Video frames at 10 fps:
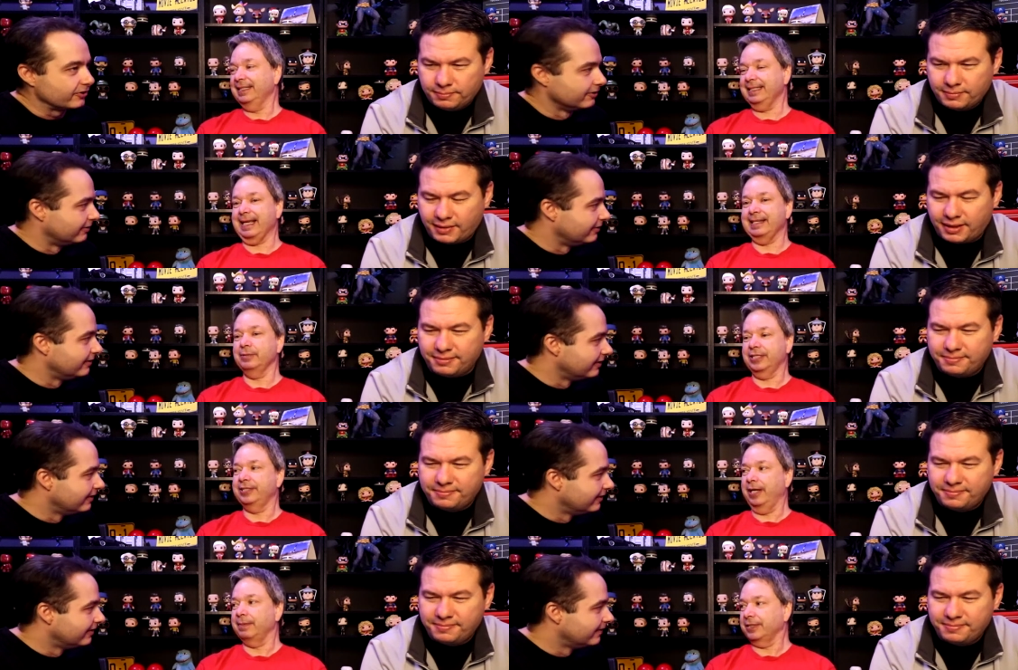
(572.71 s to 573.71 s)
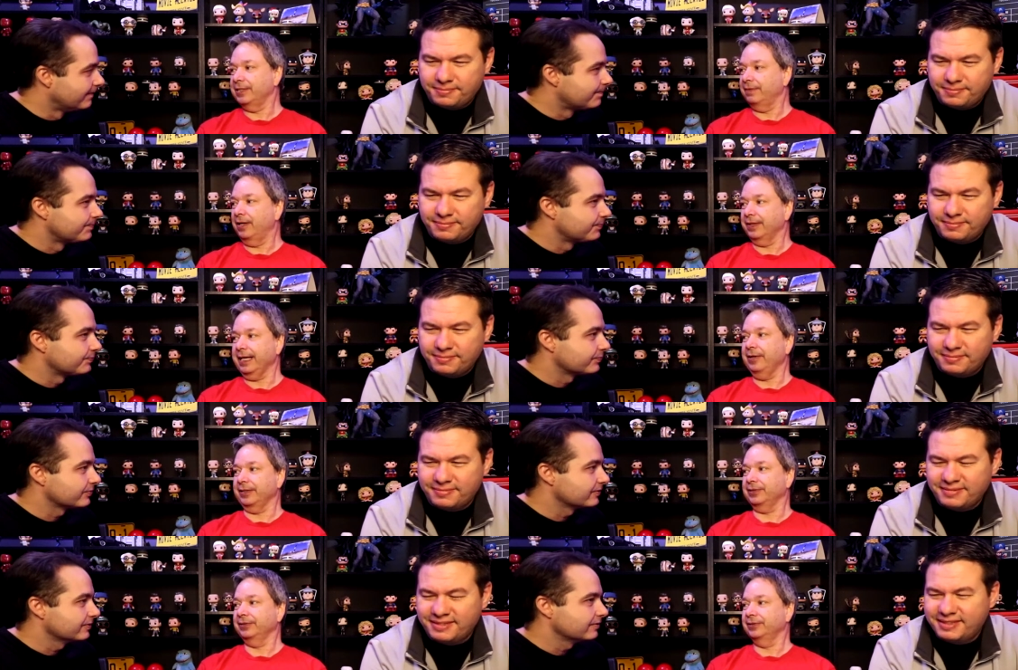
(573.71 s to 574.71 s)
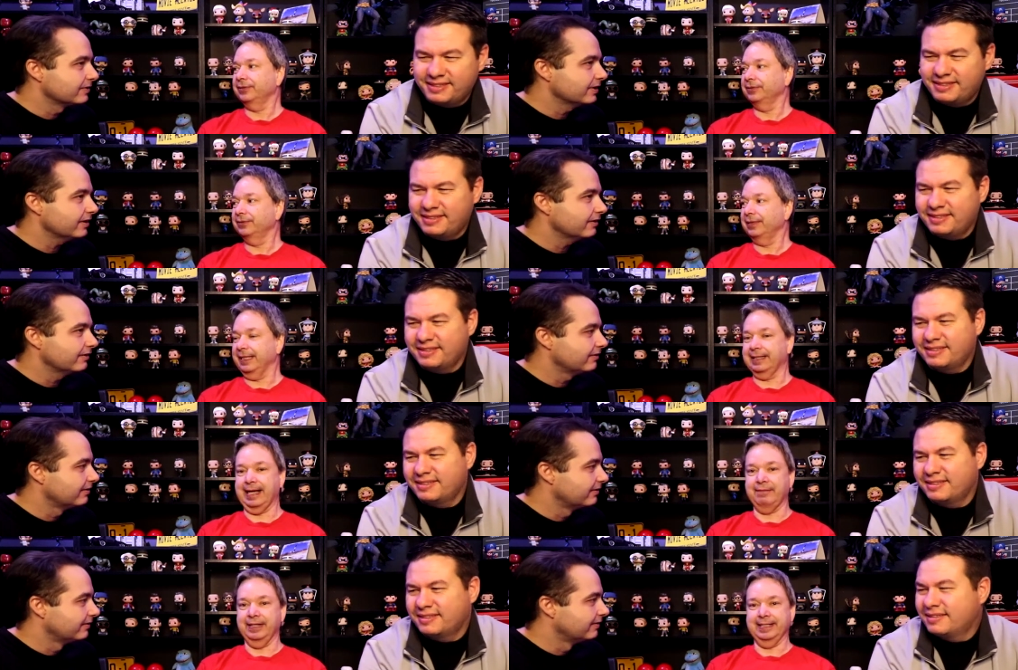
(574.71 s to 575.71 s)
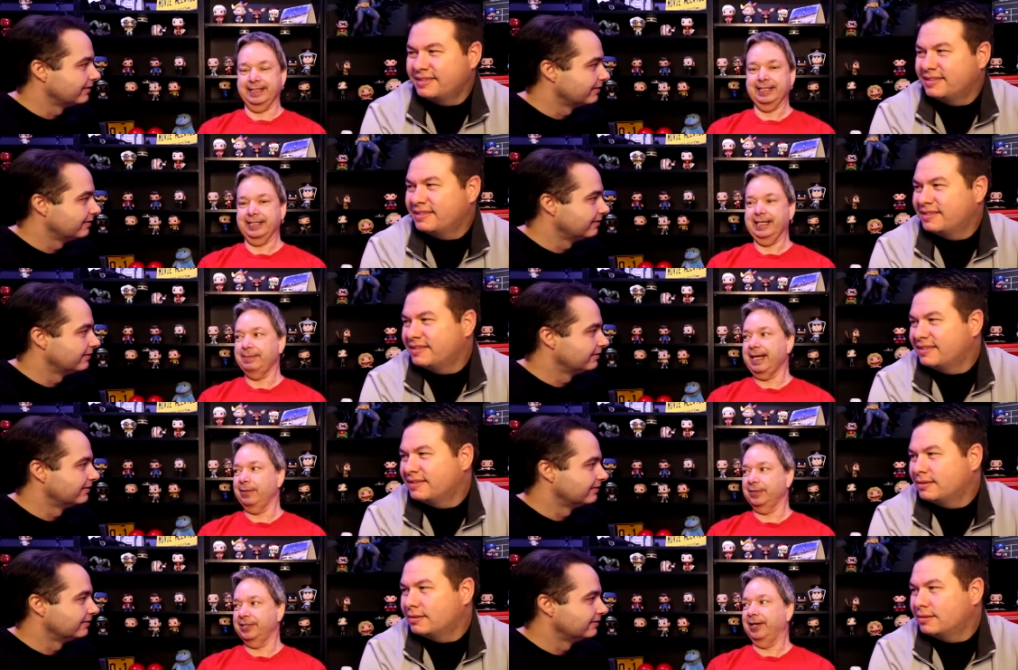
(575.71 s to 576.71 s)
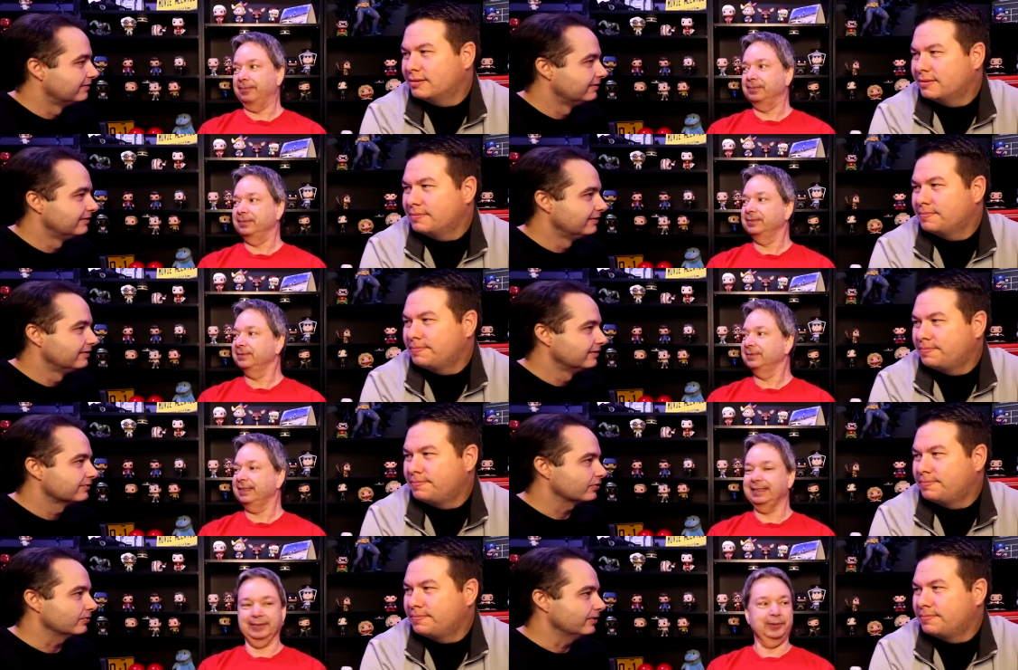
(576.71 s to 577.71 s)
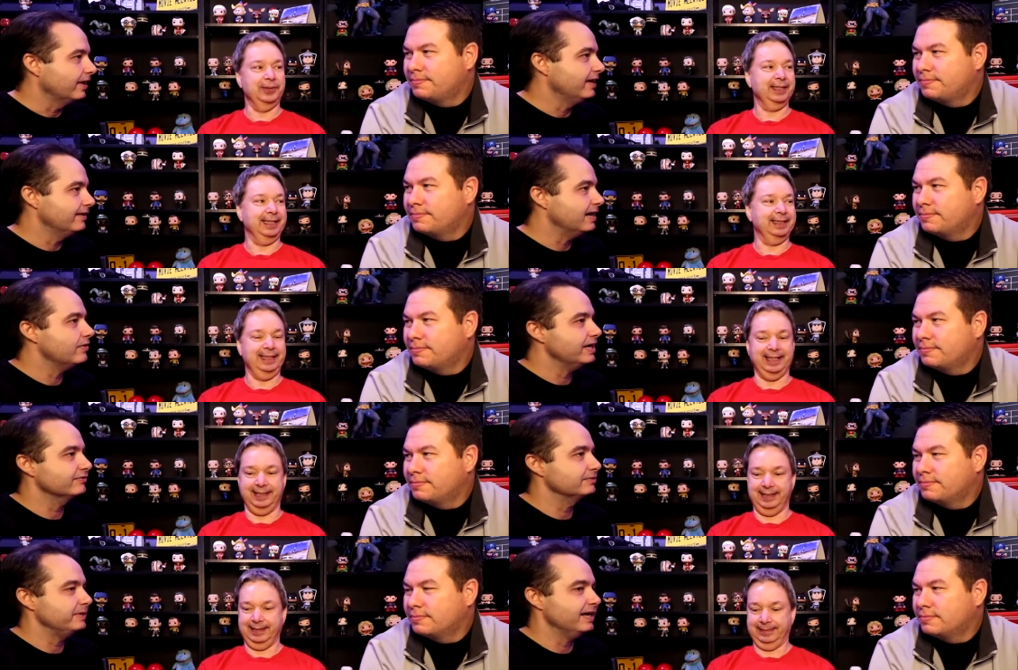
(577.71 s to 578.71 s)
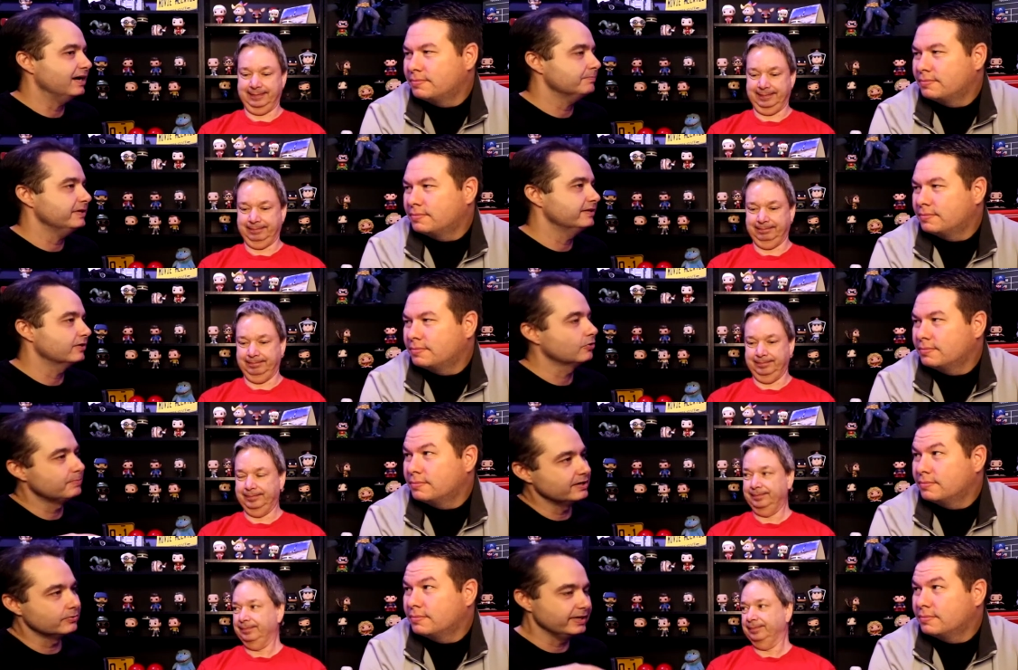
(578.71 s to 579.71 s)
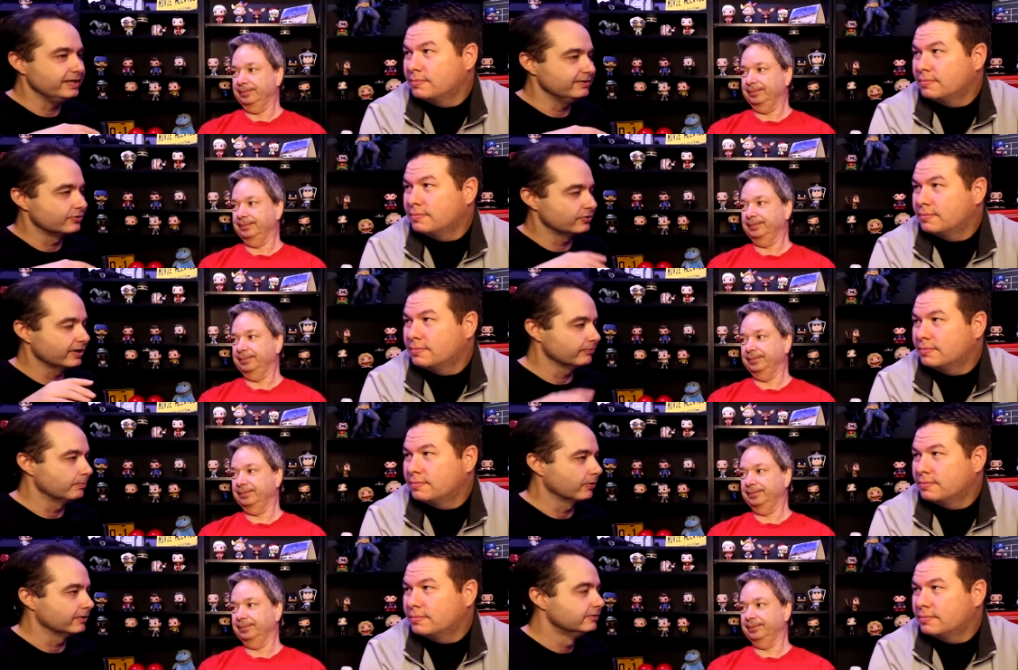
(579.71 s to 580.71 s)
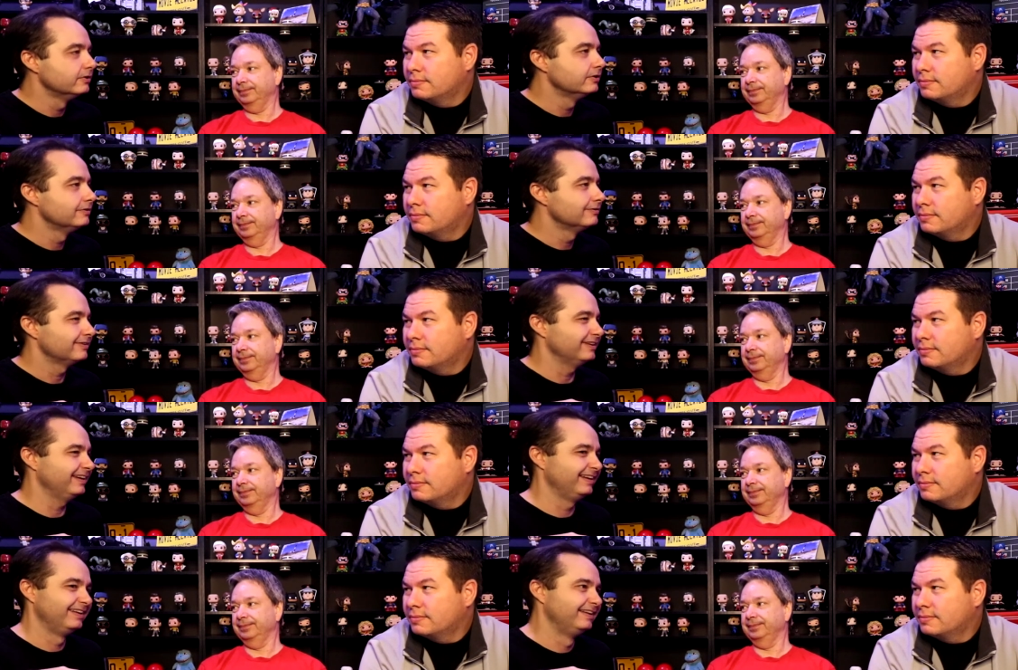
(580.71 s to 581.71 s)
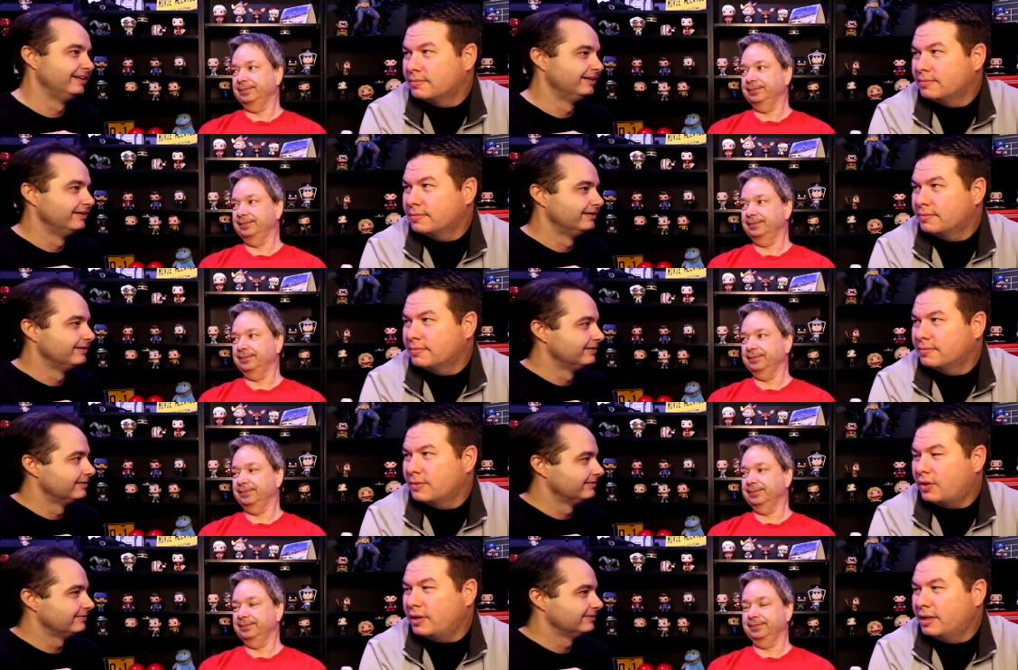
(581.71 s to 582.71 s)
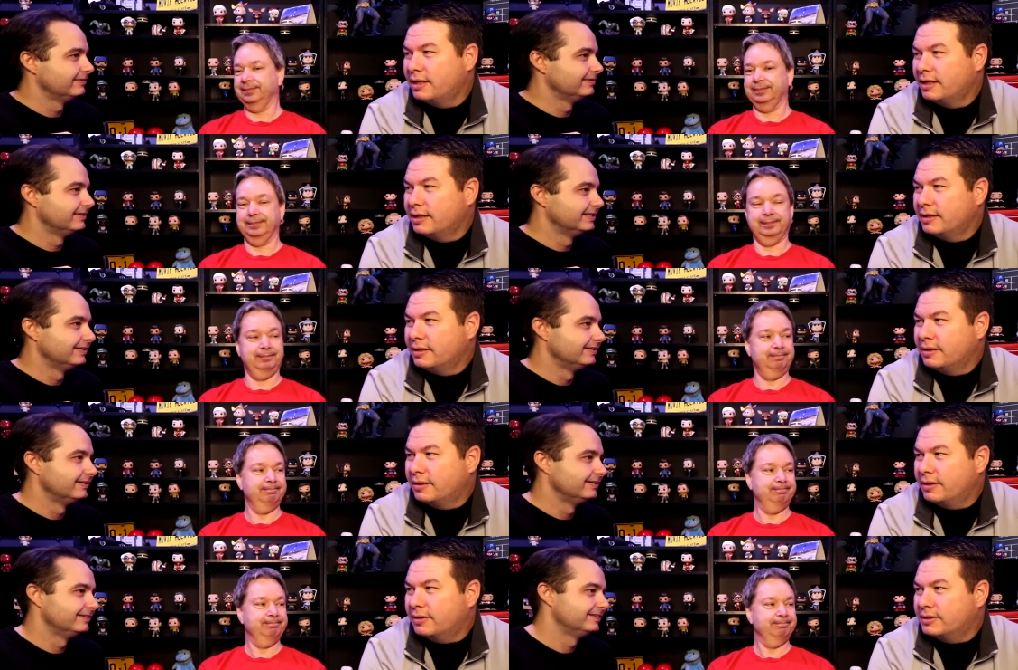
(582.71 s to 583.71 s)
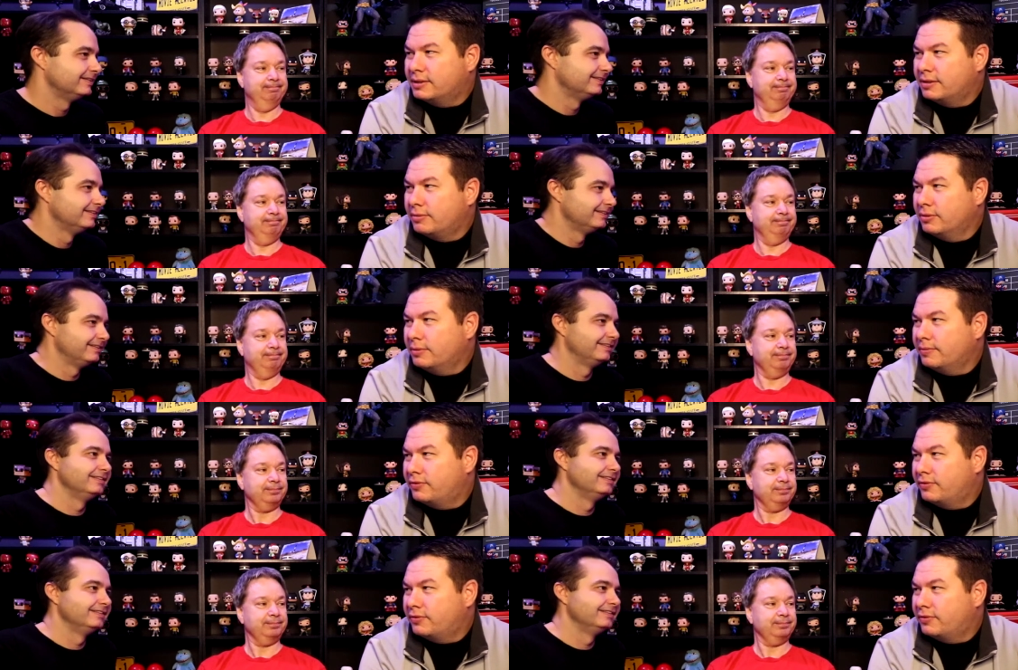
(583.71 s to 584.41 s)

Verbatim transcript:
Speaker 1: He's, yeah, he was the dumbest of all the characters. Like every decision he made was dumb in so, this whole and thing. And now yes. I have
Speaker 2: to be happy that oh, by the way, he's the Dragon Reborn. Eh. Well, there's room